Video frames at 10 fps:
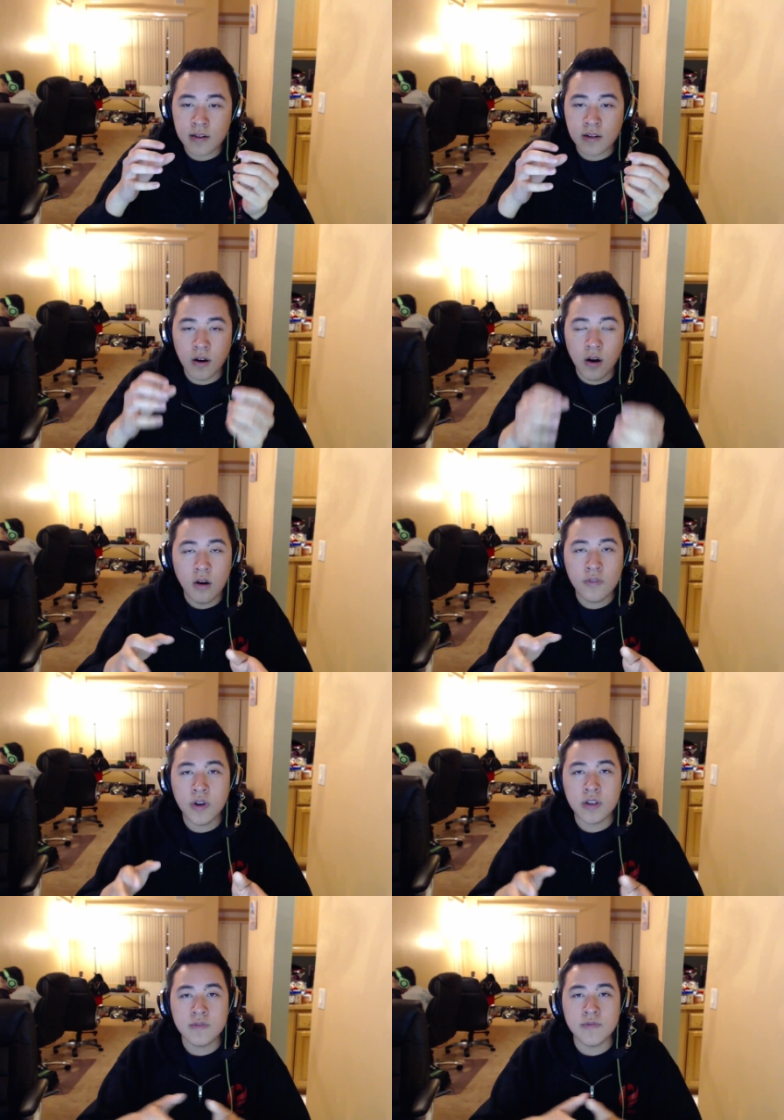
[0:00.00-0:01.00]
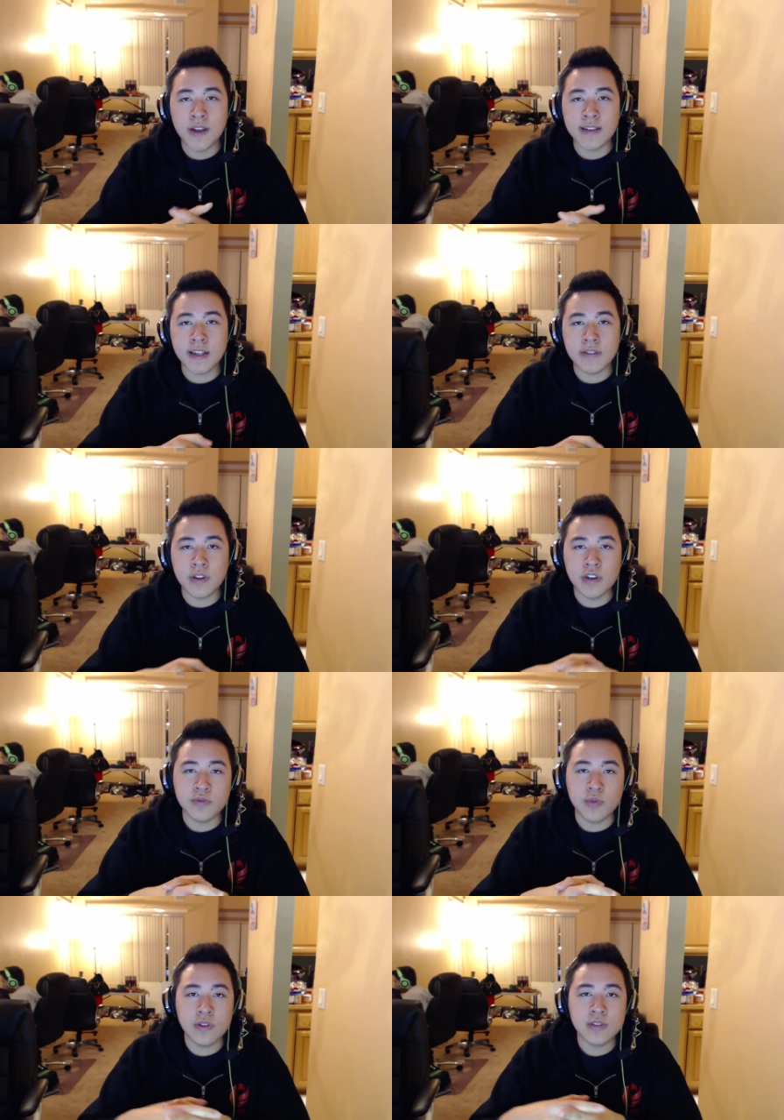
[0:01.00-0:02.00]
all of you awesome fans out there, as
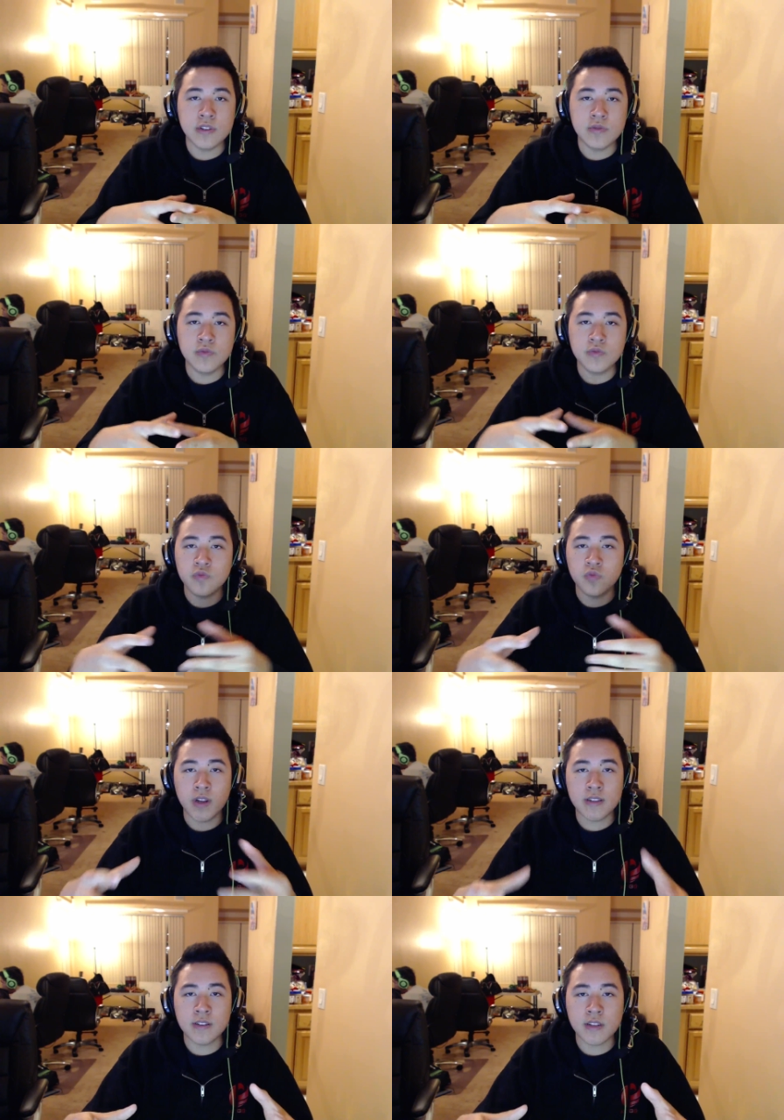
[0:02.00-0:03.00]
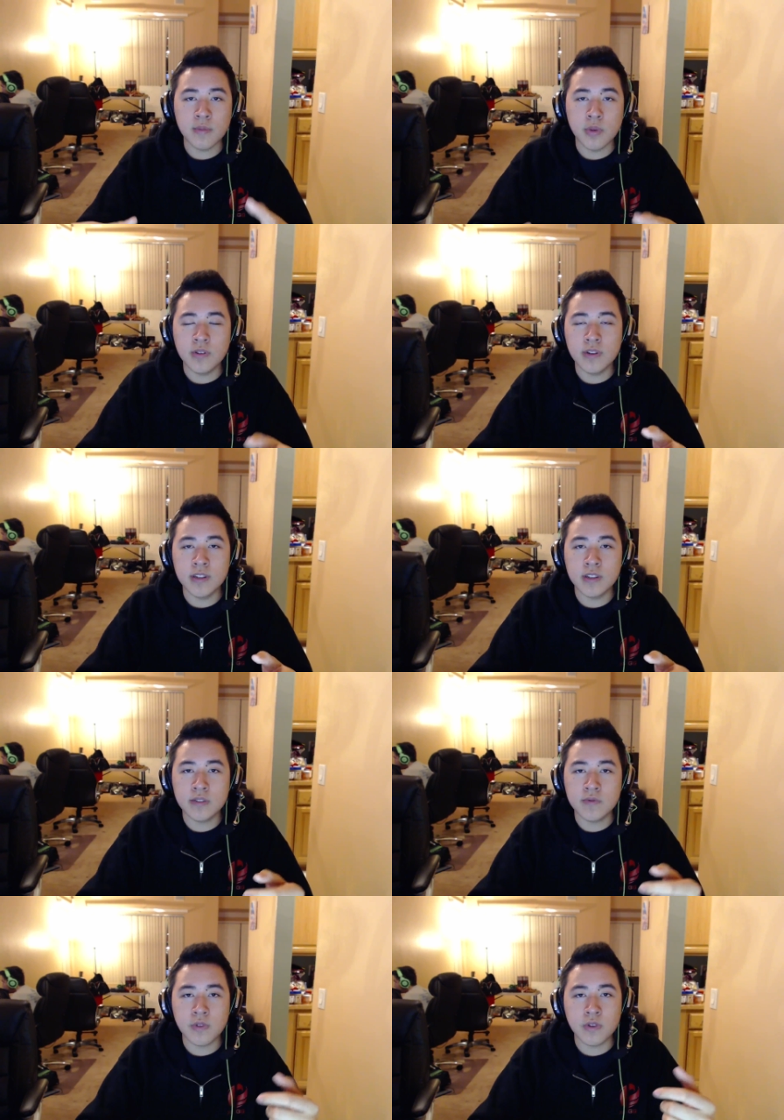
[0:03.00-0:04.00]
well as the rest of the community,
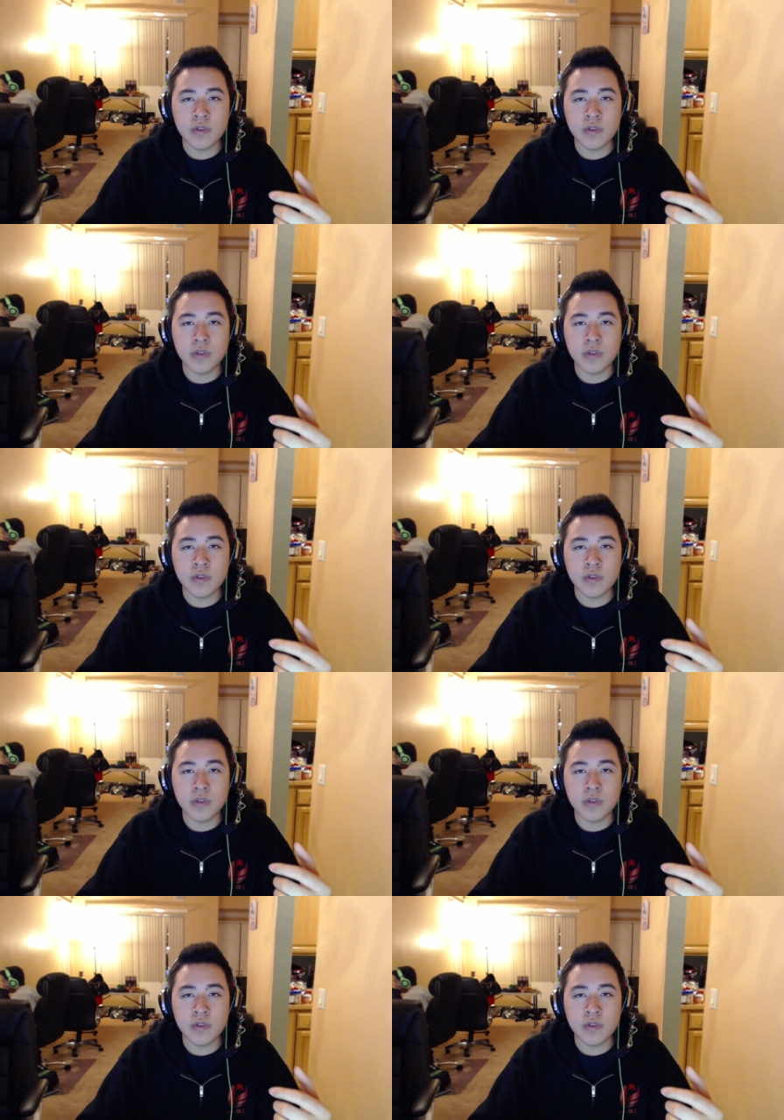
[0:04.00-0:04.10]
for your